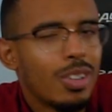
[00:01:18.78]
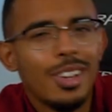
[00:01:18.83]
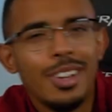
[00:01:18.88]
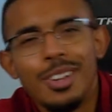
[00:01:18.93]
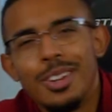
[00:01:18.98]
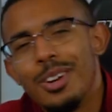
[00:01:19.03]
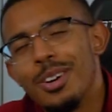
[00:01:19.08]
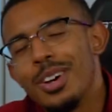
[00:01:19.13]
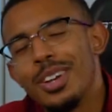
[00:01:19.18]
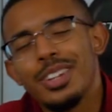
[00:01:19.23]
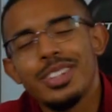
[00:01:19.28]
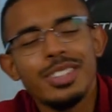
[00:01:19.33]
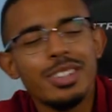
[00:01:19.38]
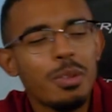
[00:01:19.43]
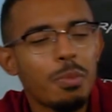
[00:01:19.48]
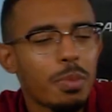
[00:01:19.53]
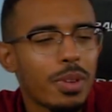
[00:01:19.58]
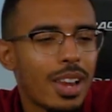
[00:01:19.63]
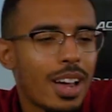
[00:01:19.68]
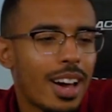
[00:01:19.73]
It doesn't
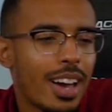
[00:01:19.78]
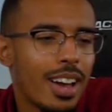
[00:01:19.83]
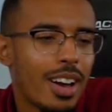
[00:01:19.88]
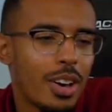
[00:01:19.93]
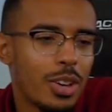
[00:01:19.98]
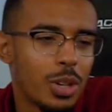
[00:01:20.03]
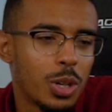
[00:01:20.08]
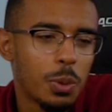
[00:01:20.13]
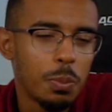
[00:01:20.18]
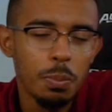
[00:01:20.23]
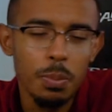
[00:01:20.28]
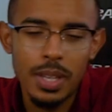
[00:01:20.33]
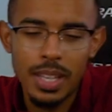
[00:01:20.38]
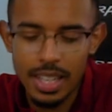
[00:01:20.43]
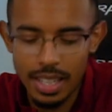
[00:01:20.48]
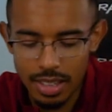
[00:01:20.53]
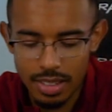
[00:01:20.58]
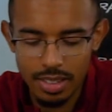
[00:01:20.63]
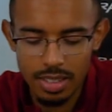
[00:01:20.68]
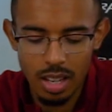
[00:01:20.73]
apply under
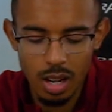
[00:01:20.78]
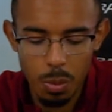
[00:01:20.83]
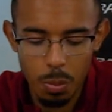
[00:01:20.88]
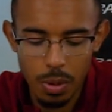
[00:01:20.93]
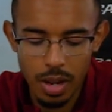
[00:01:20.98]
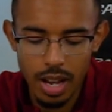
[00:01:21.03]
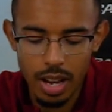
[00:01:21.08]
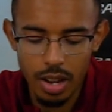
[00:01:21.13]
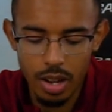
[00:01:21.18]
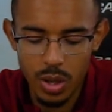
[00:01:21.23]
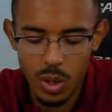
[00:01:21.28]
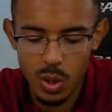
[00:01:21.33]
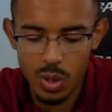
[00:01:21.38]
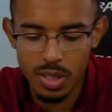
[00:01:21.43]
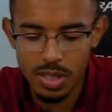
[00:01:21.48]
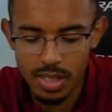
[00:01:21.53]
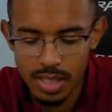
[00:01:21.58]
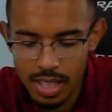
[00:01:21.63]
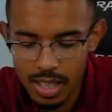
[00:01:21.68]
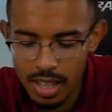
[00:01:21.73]
B, it does not apply under
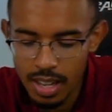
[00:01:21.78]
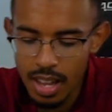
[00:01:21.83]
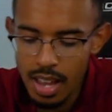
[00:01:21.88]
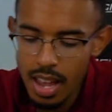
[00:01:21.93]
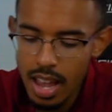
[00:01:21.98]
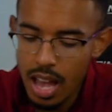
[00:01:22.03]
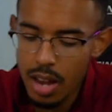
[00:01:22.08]
C,